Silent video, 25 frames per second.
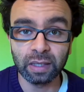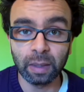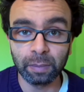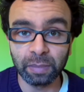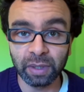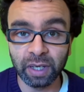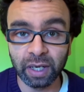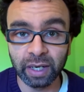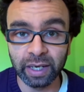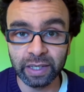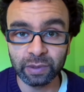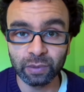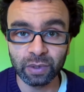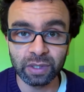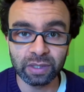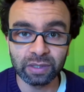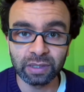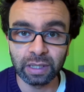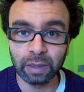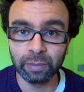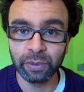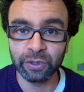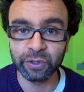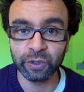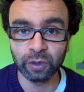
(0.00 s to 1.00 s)
Sup guys,
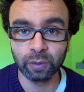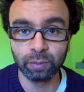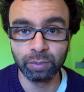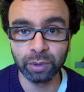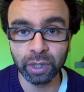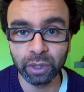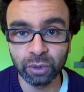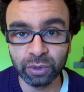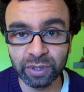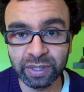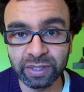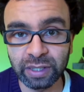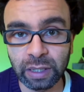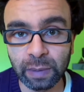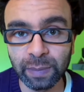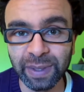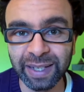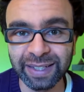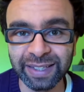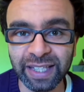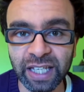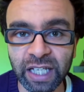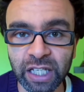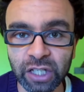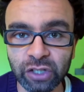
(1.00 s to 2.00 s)
what's up? It's your boy
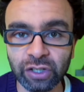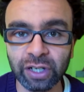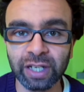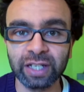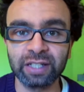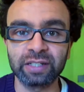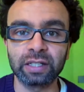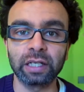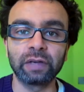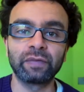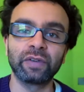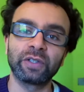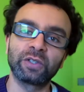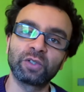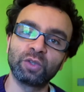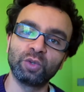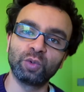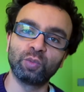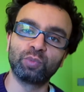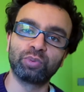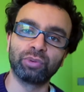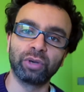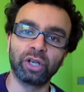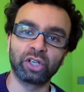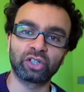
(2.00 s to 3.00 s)
Osema DJ Sava,
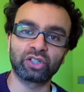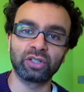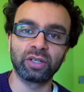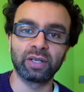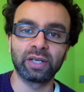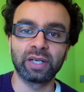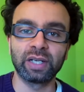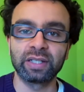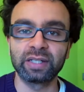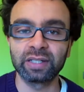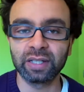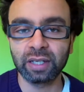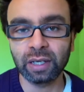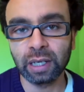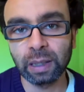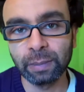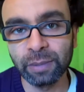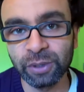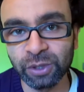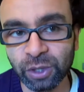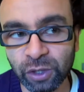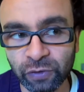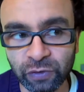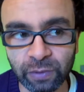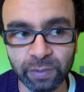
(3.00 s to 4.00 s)
two British nerds
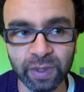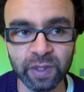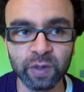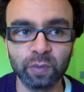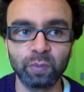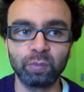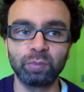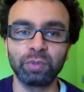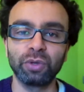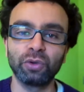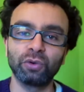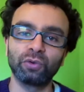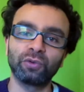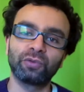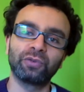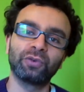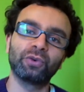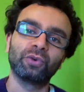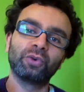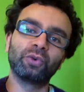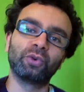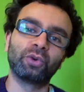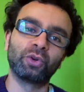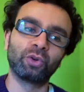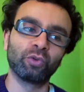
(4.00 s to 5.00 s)
coming to you from this
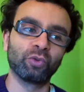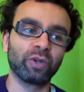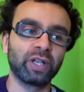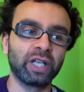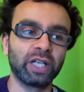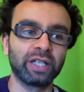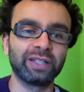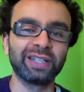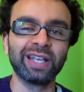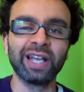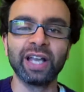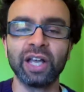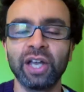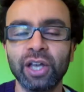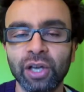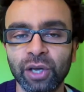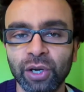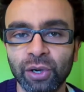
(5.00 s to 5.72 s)
beautiful green